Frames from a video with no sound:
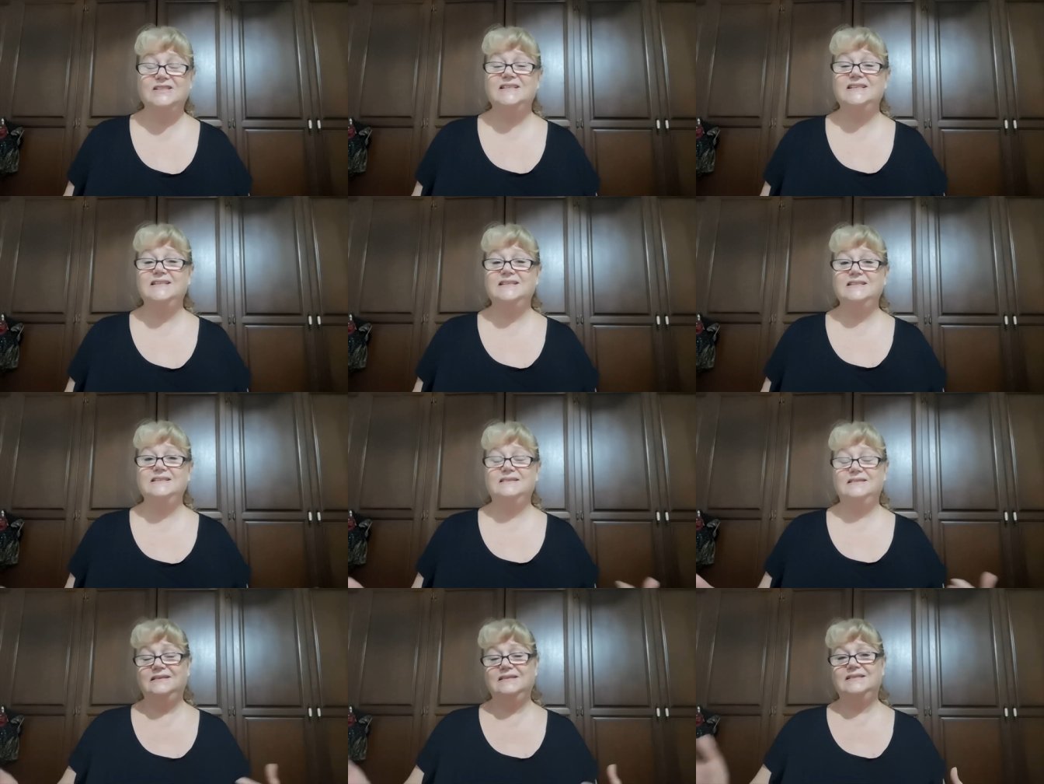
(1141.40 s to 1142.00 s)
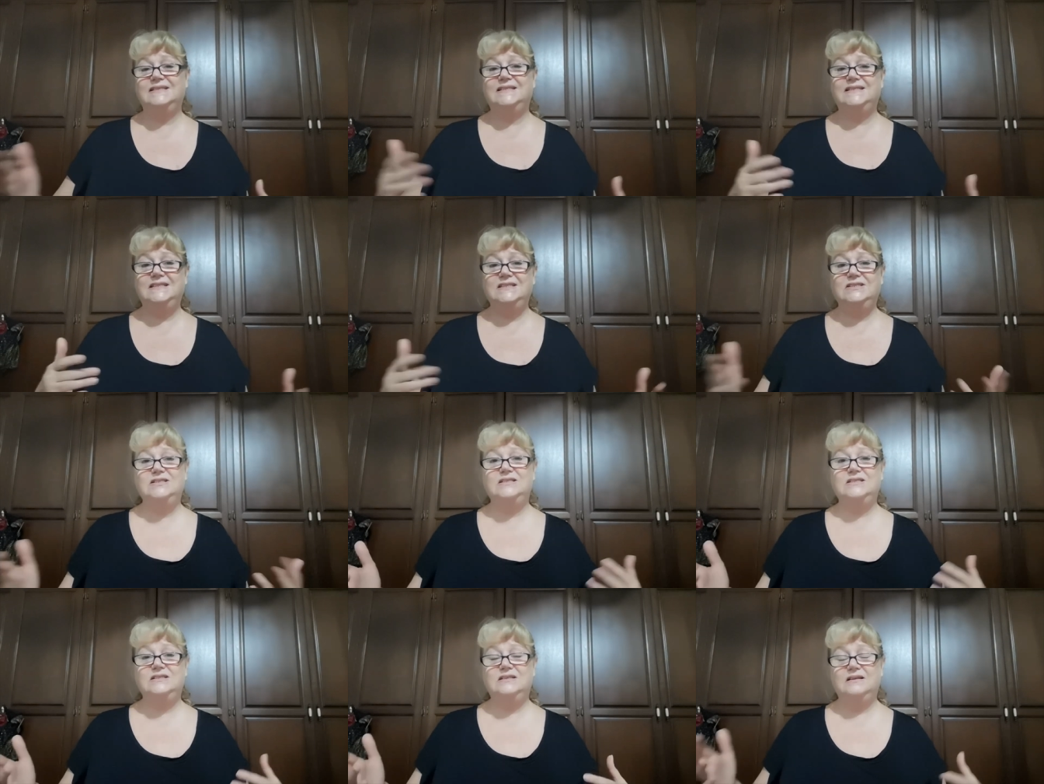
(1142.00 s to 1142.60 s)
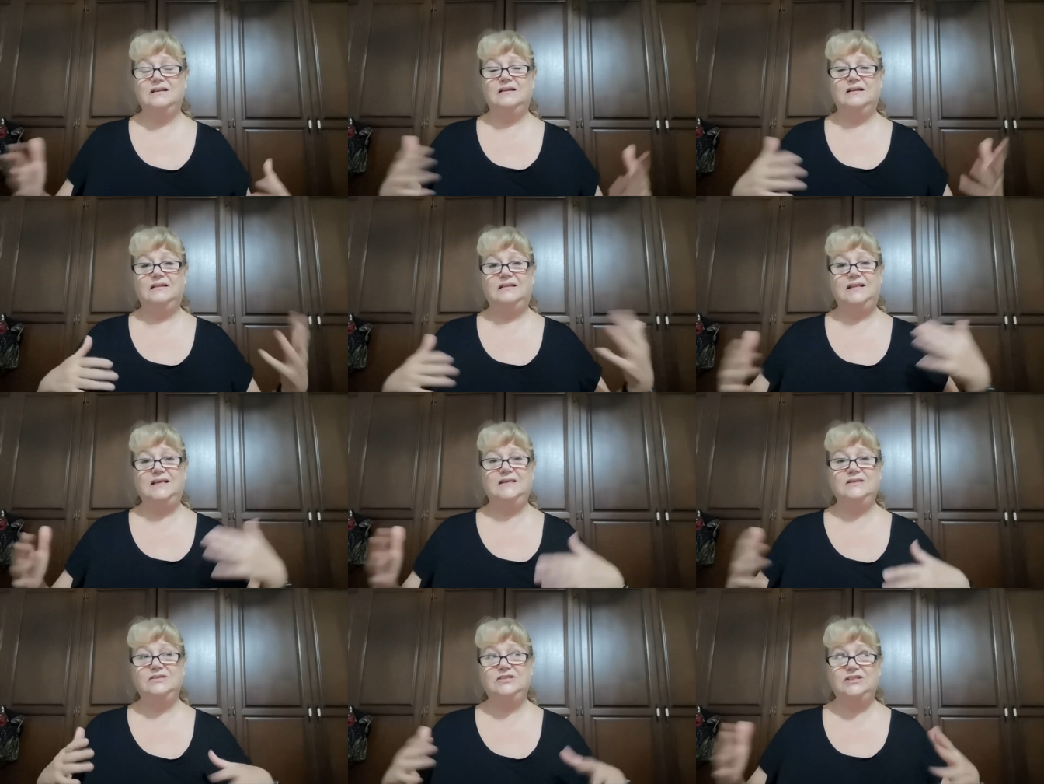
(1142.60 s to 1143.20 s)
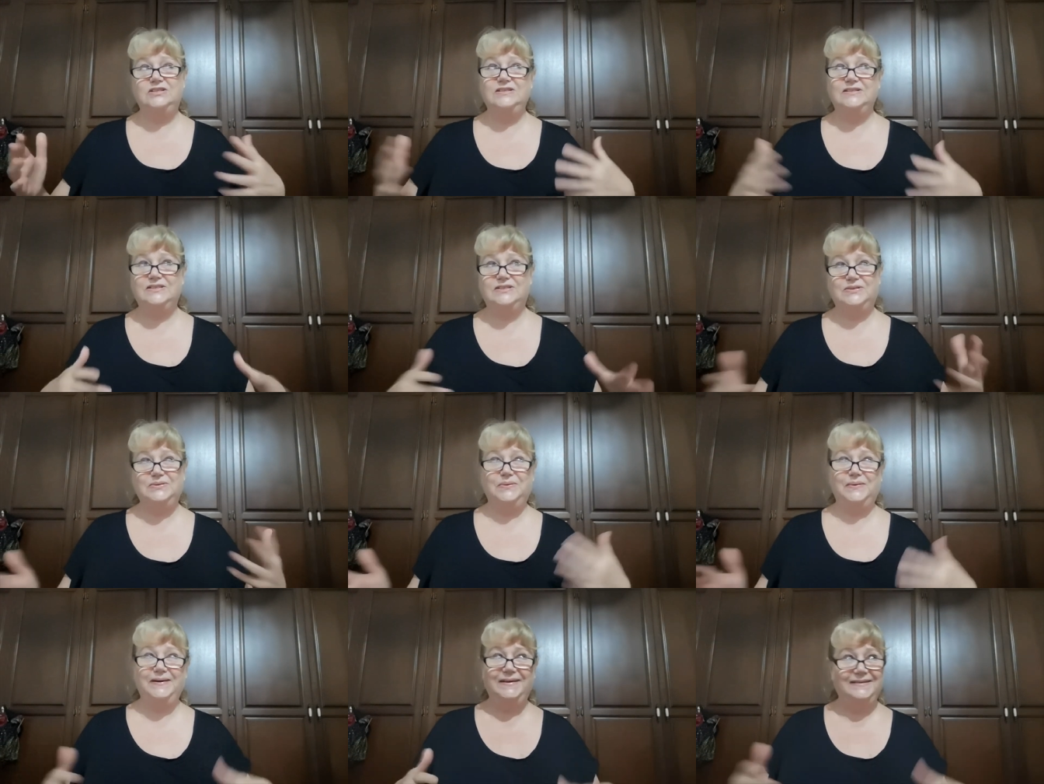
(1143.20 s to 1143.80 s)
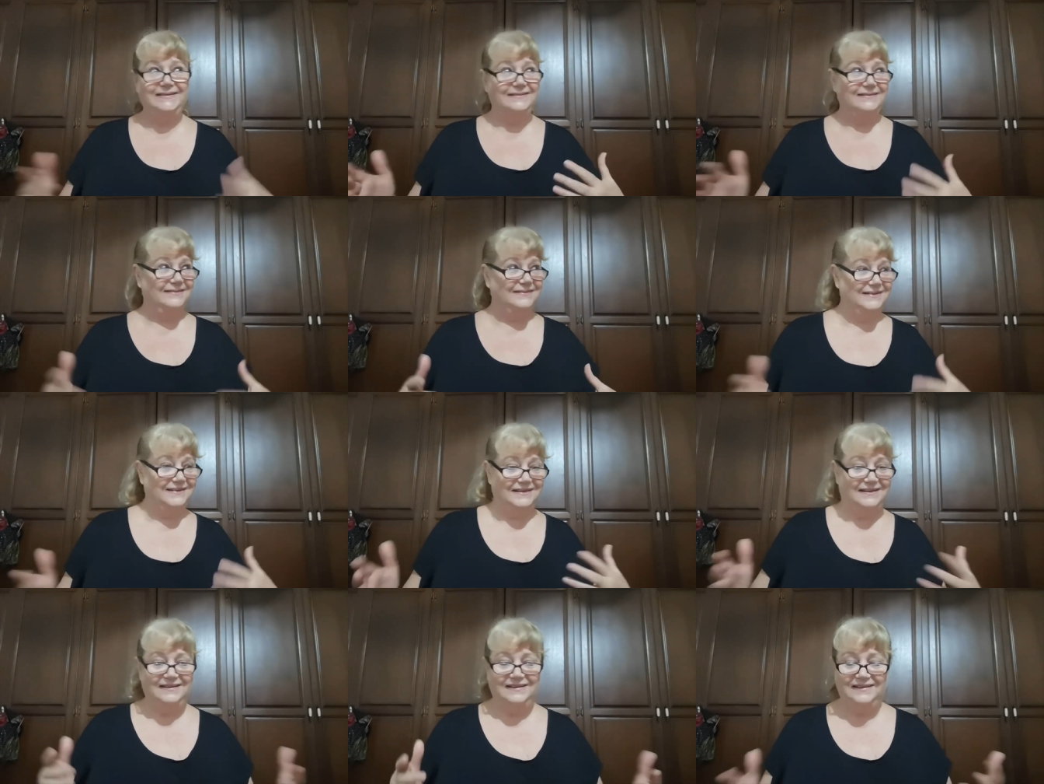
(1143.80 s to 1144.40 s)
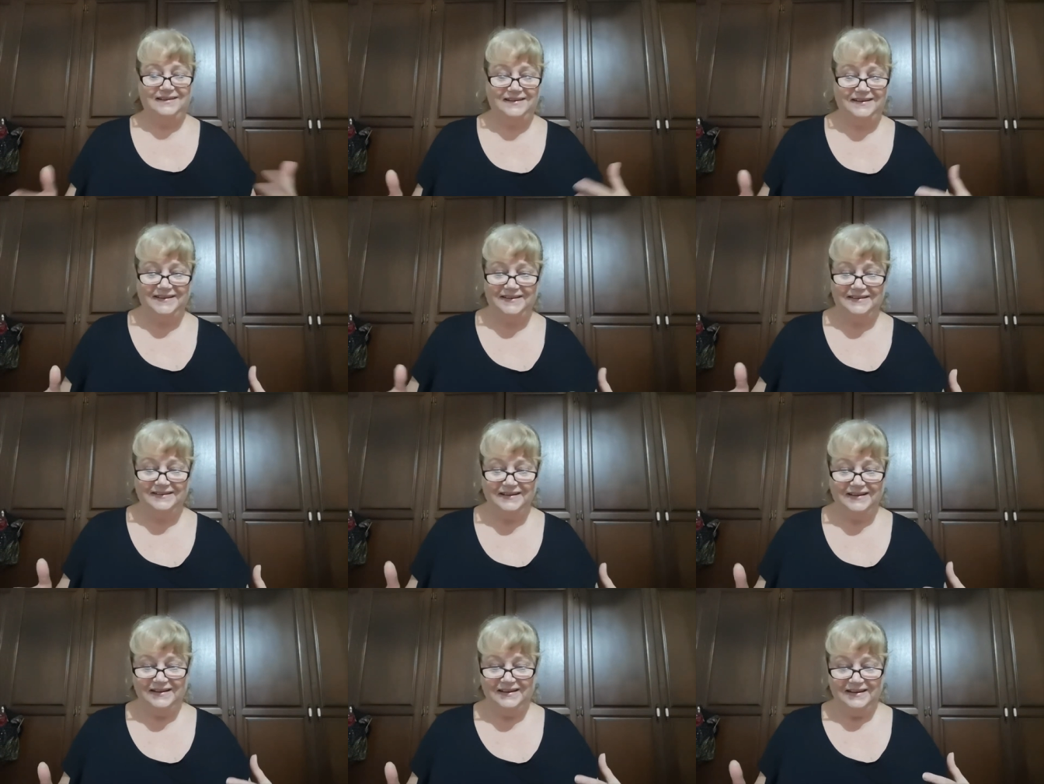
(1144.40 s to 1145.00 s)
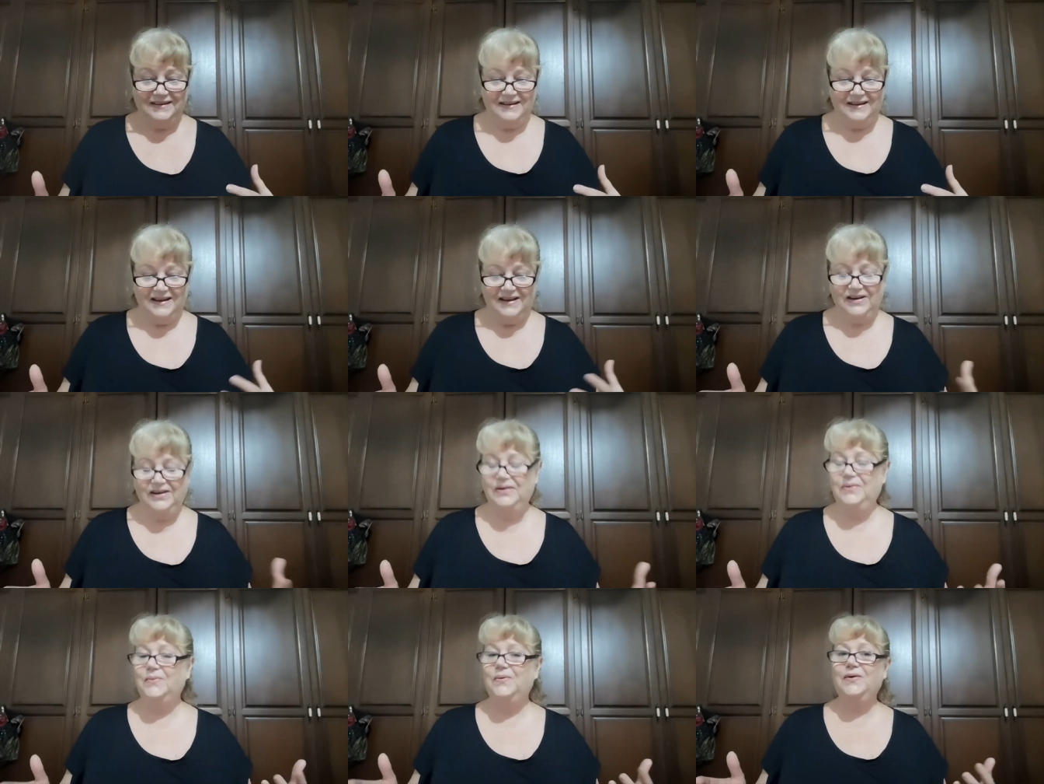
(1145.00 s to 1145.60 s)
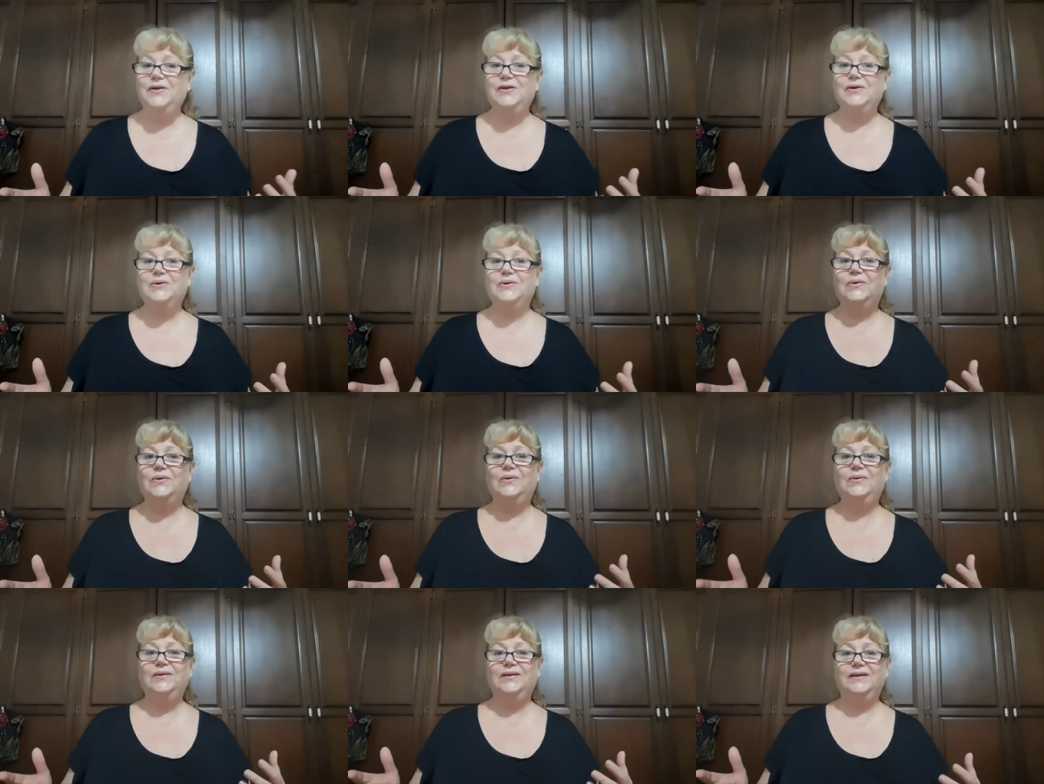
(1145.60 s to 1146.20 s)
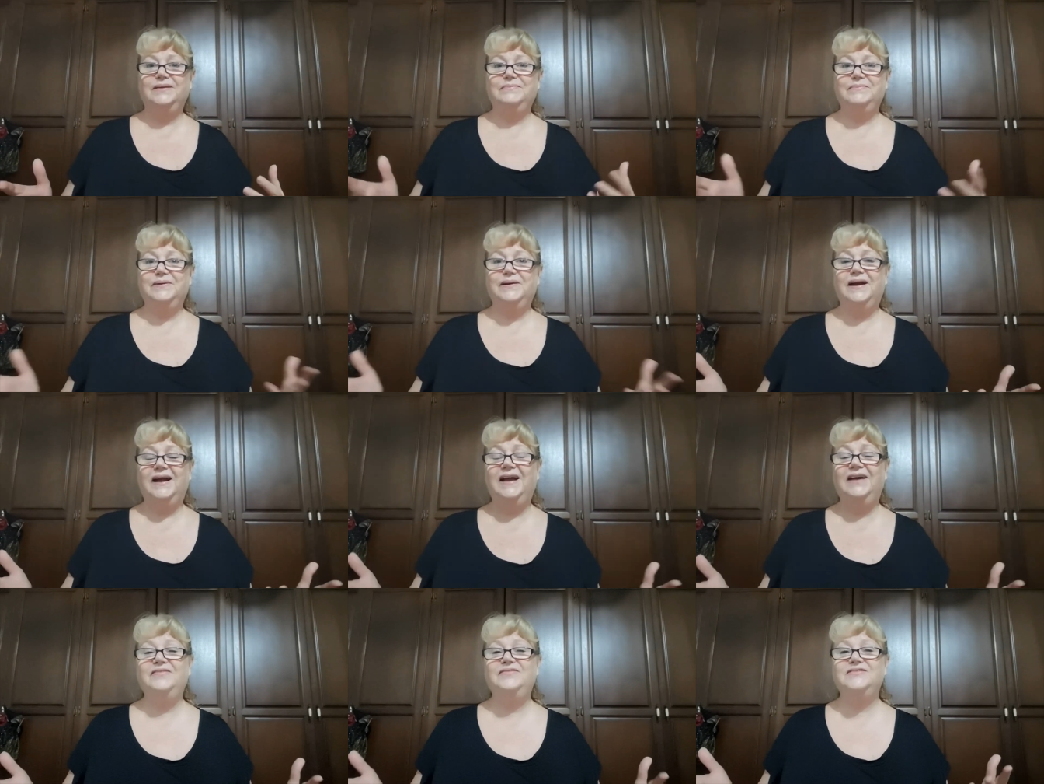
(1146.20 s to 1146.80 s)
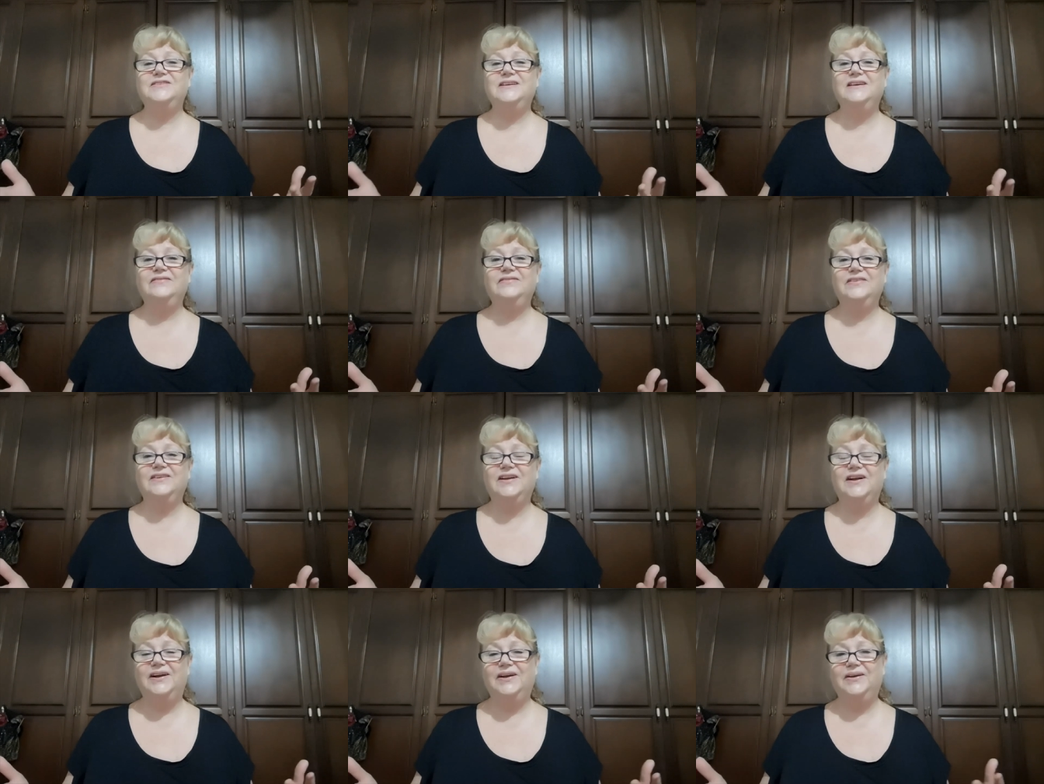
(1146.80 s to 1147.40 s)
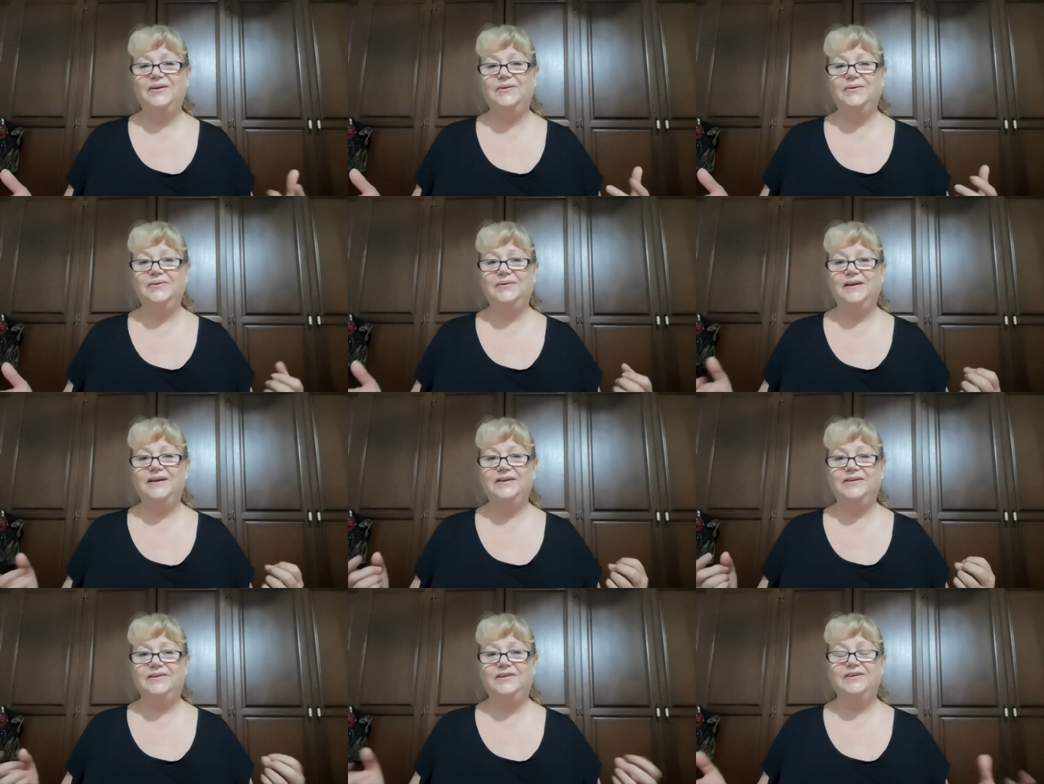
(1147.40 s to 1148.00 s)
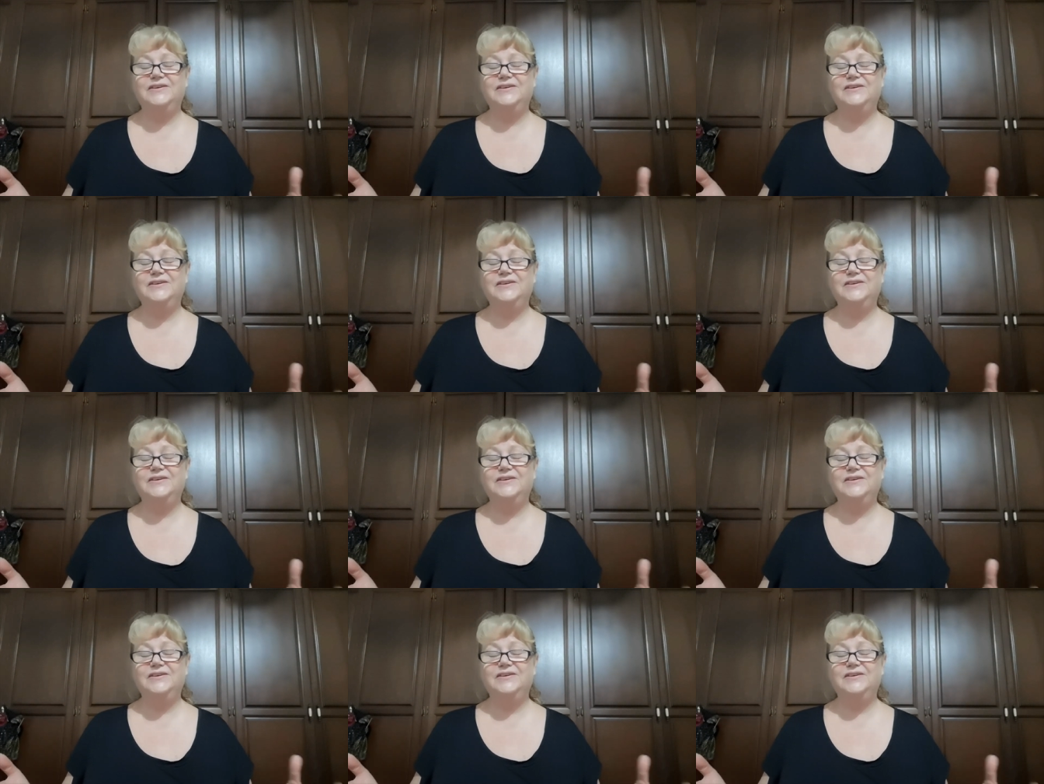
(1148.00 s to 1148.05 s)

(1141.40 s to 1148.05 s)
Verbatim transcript: She stitch things she's doing. Uh, I I don't know what you call it, but I have to give a go at